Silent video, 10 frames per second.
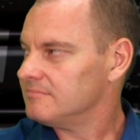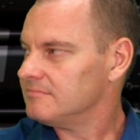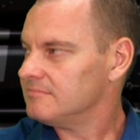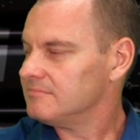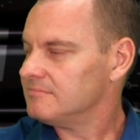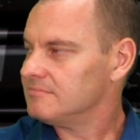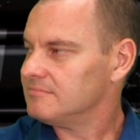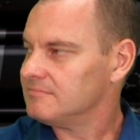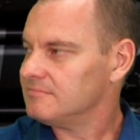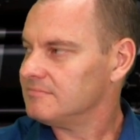
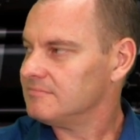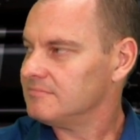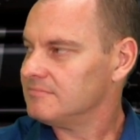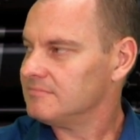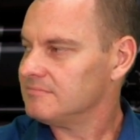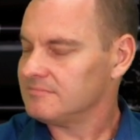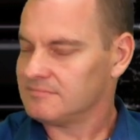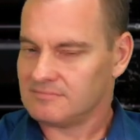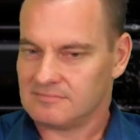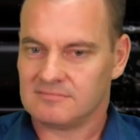
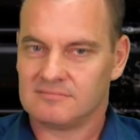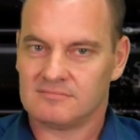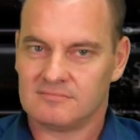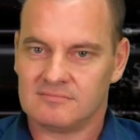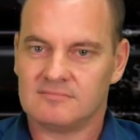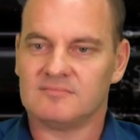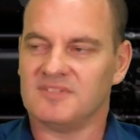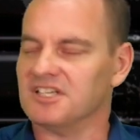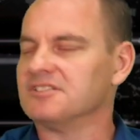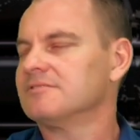
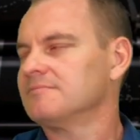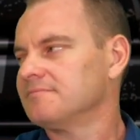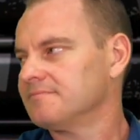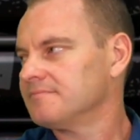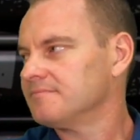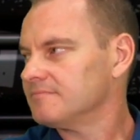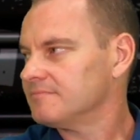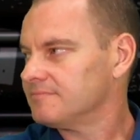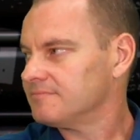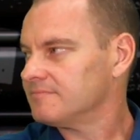
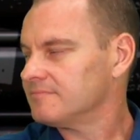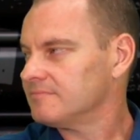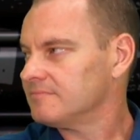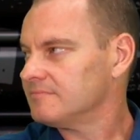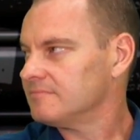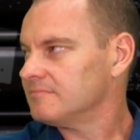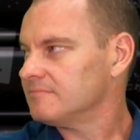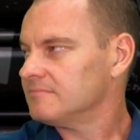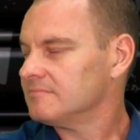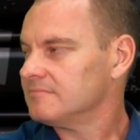
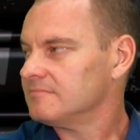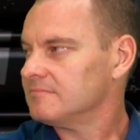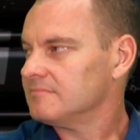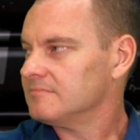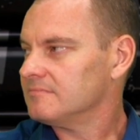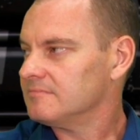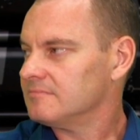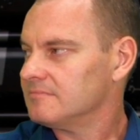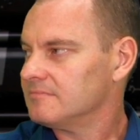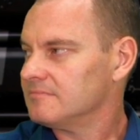
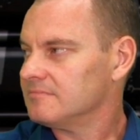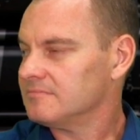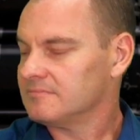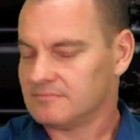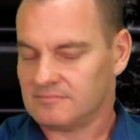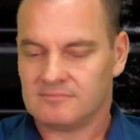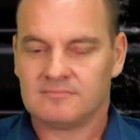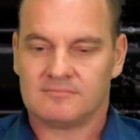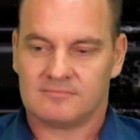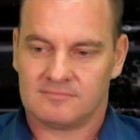This person isn't speaking.